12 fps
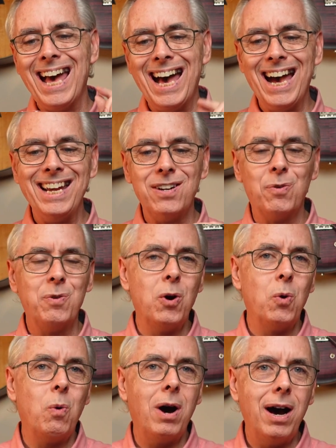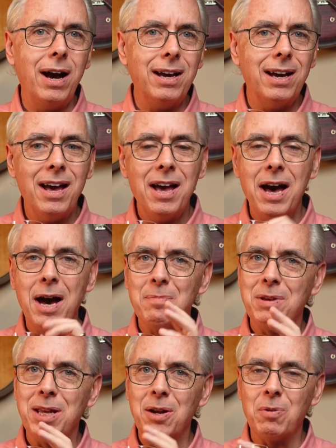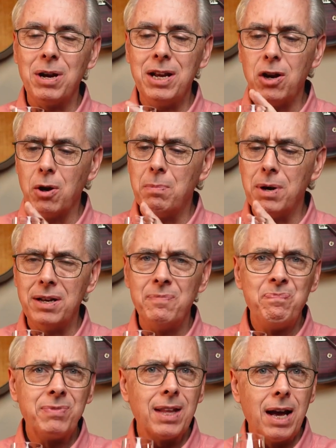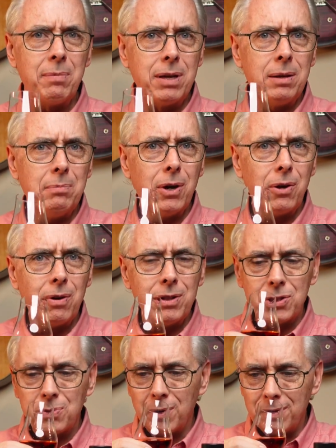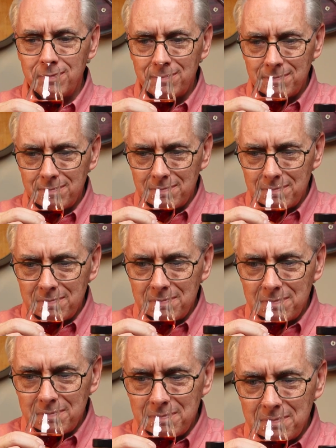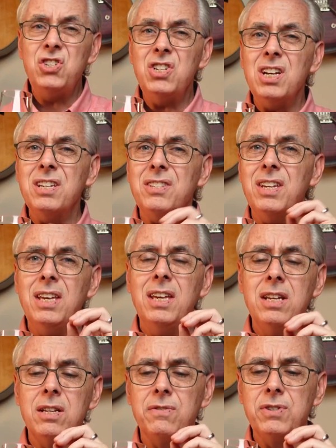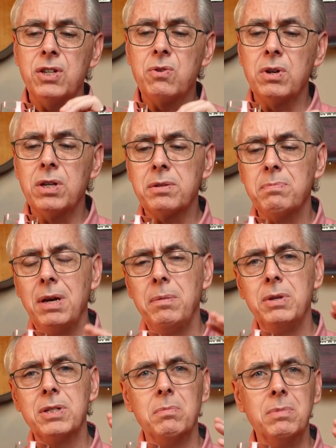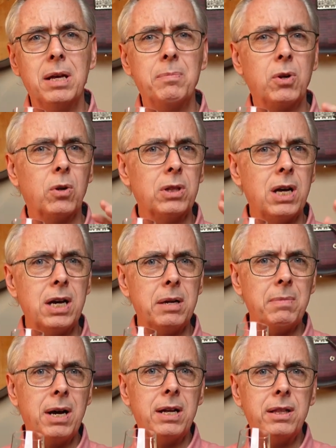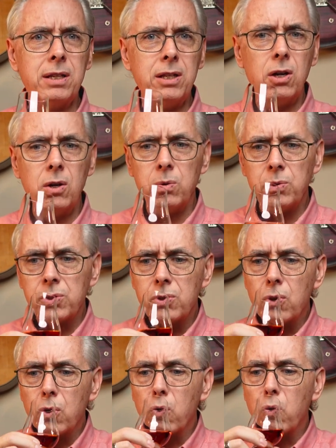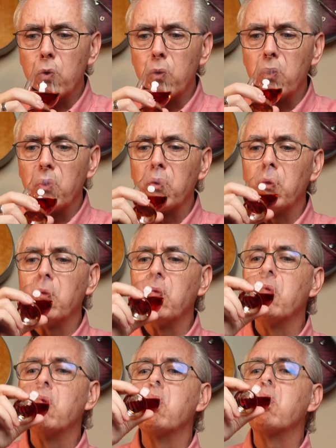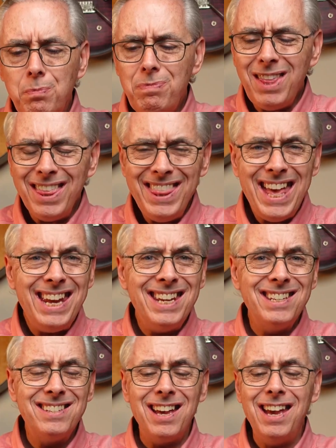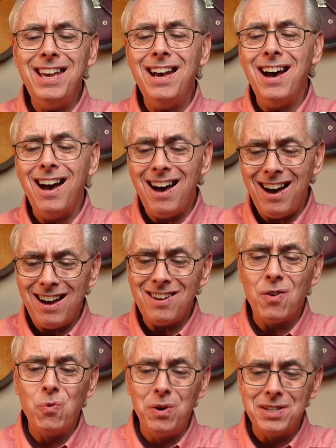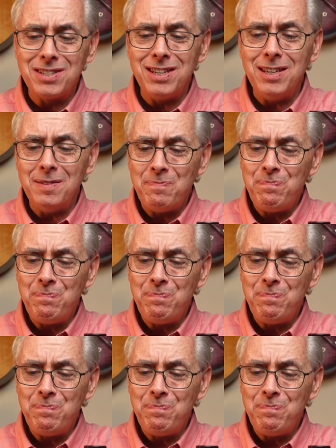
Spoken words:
I don't know why I'm getting it right here, but I'm getting butter on this one. I'm getting just a hint of citrus, maybe some lemon or lime on the nose. Woo, that is a hot whiskey.